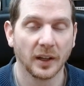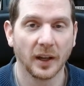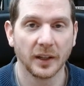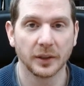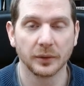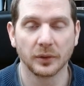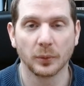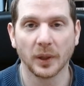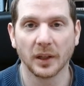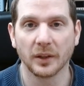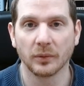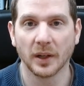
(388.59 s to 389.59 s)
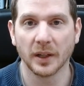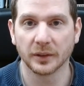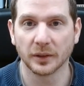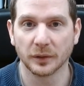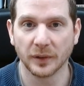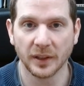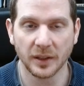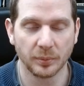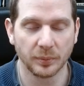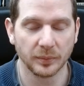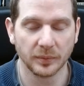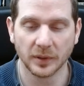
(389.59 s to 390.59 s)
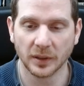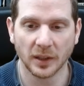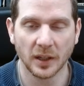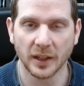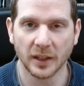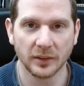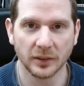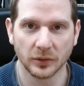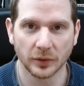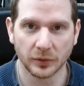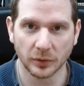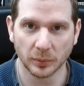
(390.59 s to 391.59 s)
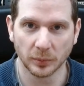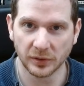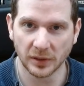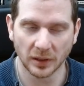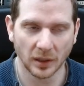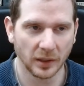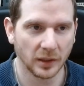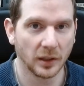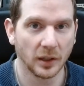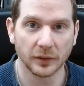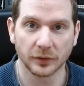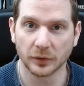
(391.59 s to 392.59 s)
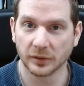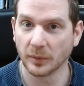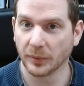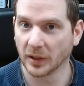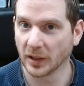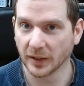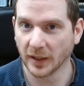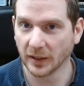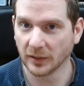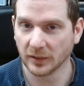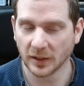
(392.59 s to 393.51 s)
I could quickly write off any high-end industrial machine like a Haas or something like that.